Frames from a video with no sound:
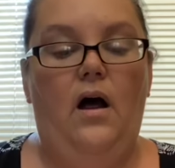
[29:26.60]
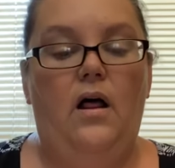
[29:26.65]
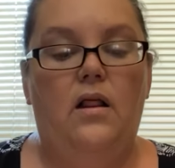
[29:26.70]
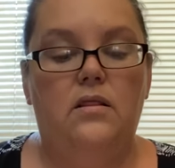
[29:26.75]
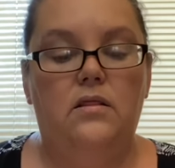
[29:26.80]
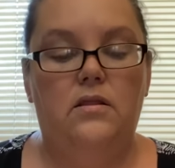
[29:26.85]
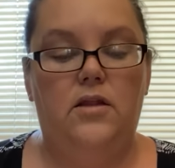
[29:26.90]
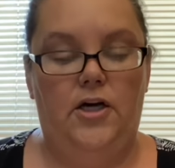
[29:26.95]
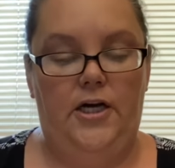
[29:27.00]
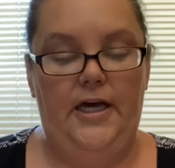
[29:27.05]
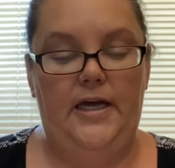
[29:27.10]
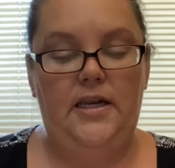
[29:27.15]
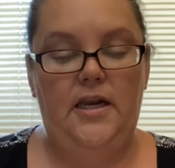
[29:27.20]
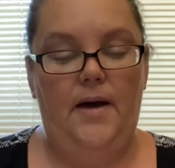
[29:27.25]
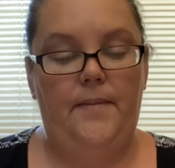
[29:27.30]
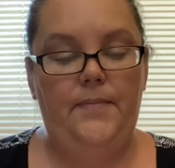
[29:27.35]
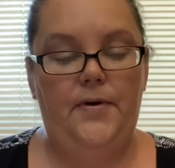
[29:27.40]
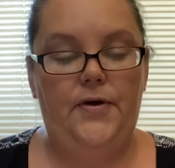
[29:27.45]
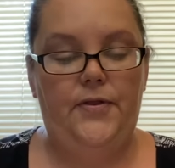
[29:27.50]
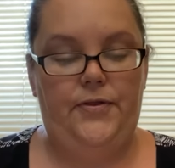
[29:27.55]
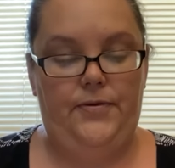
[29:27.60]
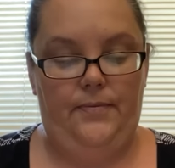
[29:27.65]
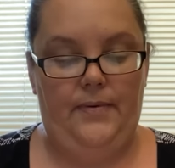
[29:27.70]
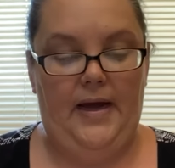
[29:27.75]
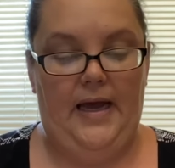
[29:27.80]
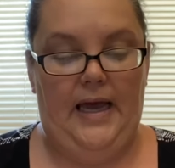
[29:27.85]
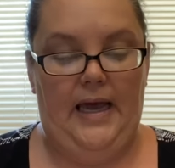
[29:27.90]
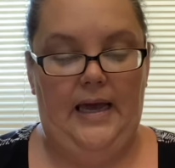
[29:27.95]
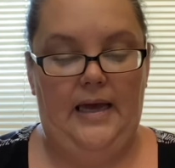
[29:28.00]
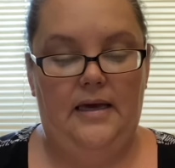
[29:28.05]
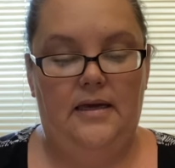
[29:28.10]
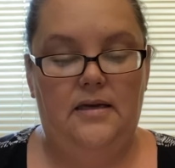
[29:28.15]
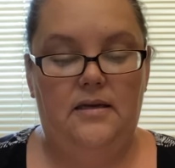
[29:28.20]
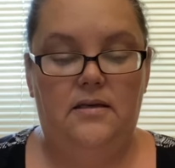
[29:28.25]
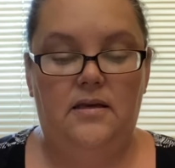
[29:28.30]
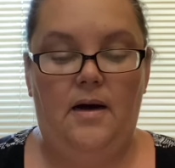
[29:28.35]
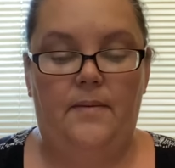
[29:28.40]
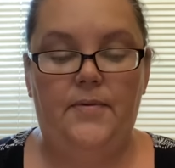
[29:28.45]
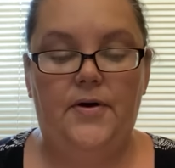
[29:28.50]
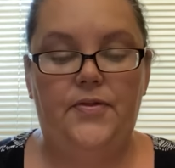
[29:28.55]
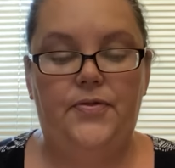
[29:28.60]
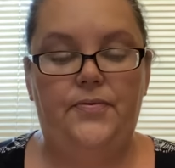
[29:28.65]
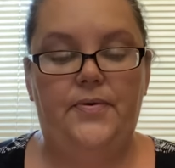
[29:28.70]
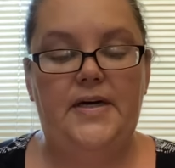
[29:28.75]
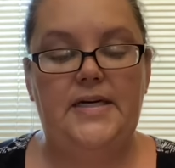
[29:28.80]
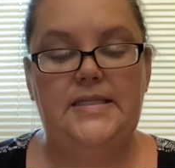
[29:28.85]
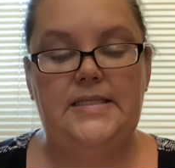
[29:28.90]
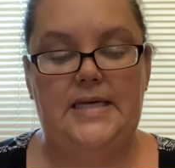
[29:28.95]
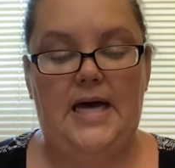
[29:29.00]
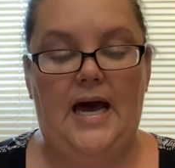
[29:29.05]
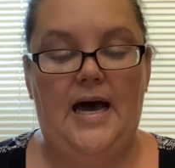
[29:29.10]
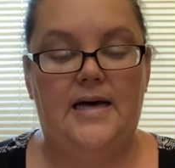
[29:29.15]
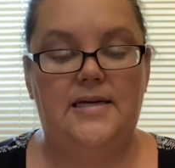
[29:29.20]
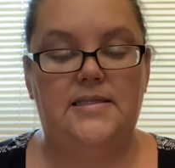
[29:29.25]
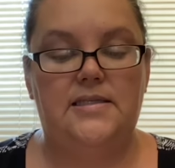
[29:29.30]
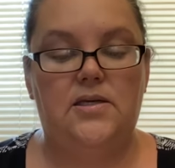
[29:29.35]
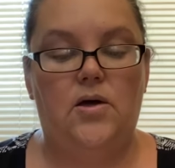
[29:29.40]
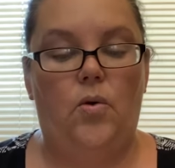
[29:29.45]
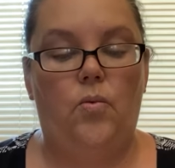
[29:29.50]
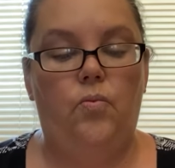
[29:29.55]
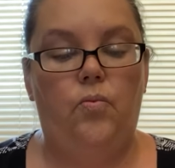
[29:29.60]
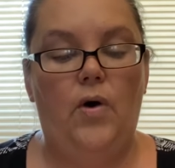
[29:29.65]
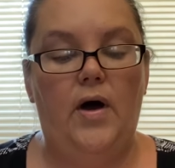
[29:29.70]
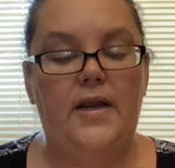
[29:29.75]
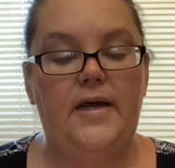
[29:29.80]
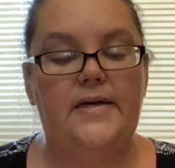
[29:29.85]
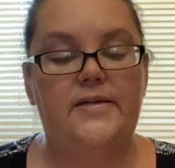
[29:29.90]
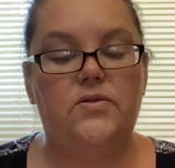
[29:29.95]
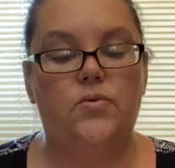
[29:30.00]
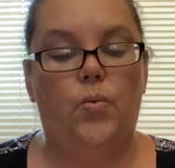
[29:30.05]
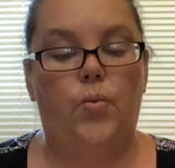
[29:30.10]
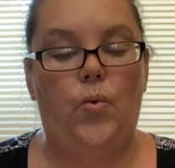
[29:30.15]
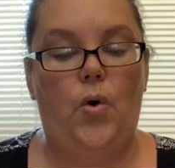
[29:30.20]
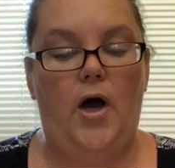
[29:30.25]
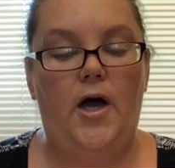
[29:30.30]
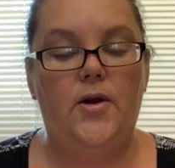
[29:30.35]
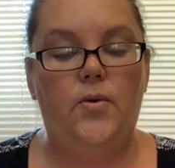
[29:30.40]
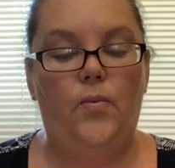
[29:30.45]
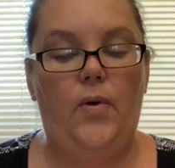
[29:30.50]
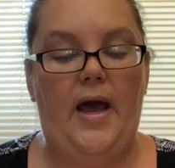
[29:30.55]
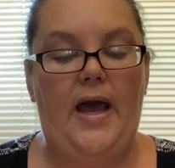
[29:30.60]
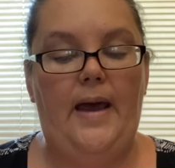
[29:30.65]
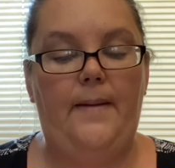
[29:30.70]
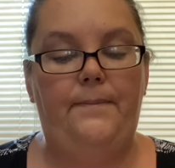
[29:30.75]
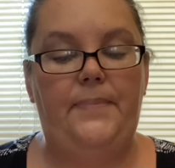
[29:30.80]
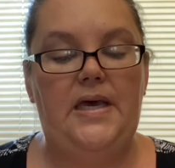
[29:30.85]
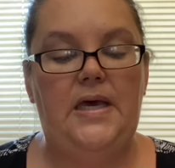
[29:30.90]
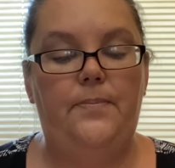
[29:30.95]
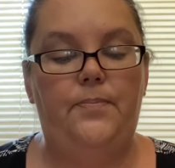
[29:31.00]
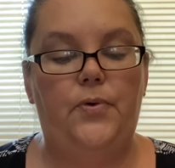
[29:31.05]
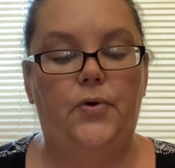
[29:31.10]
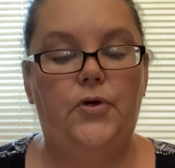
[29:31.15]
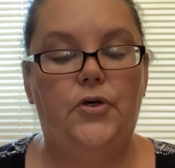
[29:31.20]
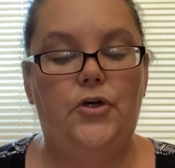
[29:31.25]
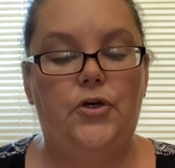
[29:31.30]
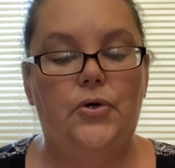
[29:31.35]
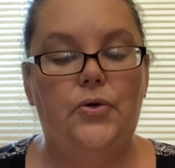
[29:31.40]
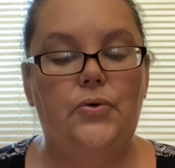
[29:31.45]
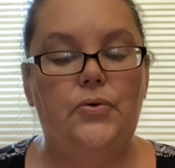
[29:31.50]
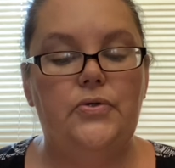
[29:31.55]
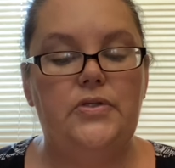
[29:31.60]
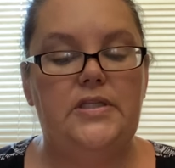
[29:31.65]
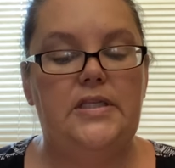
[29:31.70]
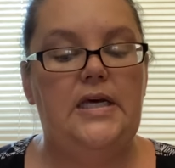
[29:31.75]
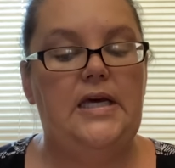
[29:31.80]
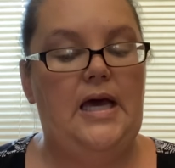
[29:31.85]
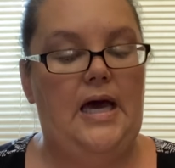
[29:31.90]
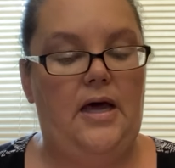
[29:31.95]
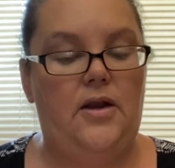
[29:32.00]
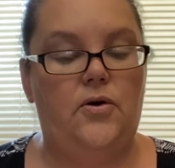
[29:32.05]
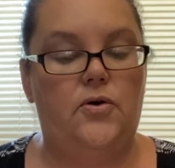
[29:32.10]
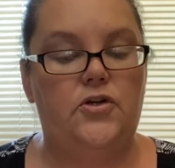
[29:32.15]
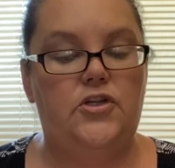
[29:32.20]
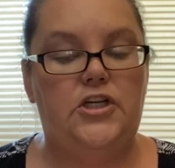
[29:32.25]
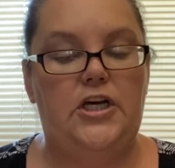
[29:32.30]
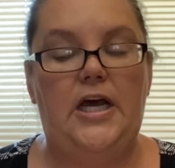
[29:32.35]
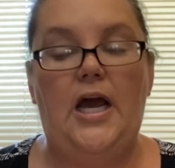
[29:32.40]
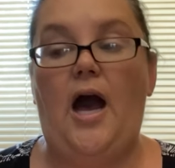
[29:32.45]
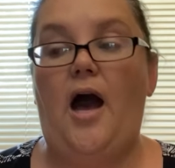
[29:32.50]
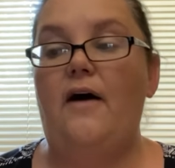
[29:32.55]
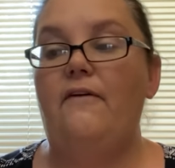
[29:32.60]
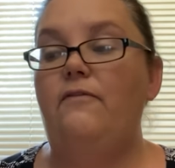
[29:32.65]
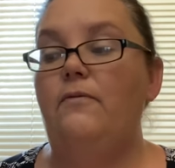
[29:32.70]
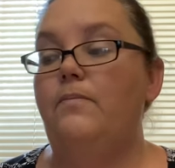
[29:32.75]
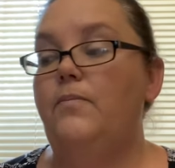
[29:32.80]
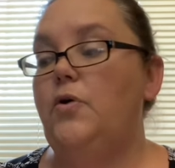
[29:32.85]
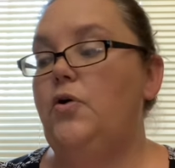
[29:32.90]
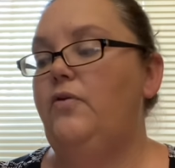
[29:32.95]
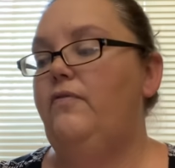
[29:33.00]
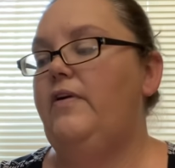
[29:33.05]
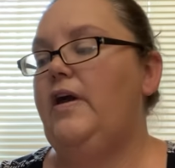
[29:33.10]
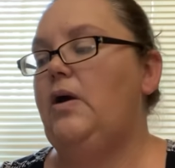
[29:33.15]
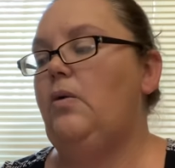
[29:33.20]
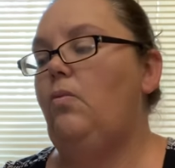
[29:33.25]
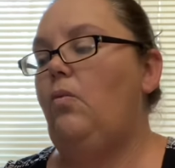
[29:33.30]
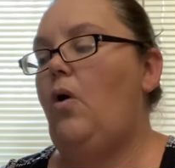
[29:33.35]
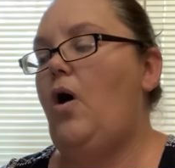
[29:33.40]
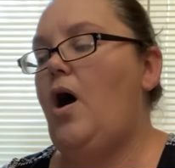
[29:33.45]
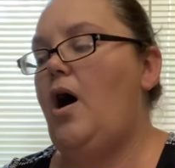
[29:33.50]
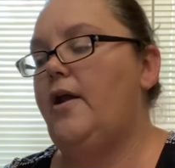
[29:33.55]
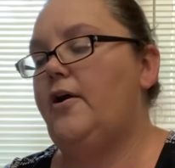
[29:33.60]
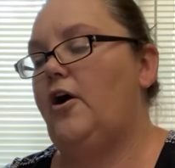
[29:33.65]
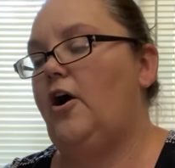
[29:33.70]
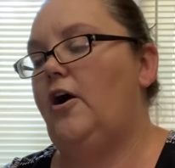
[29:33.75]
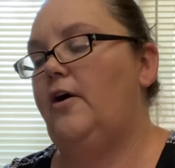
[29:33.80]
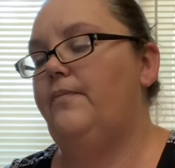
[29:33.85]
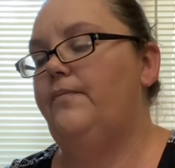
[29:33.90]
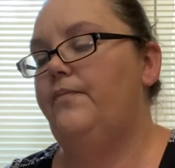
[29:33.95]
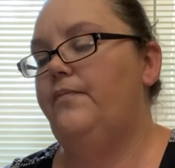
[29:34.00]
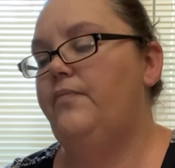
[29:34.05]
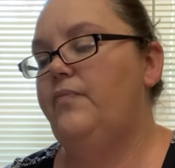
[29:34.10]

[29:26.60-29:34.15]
Look at number 3. Number 3 says, what is one way people use the energy of moving water?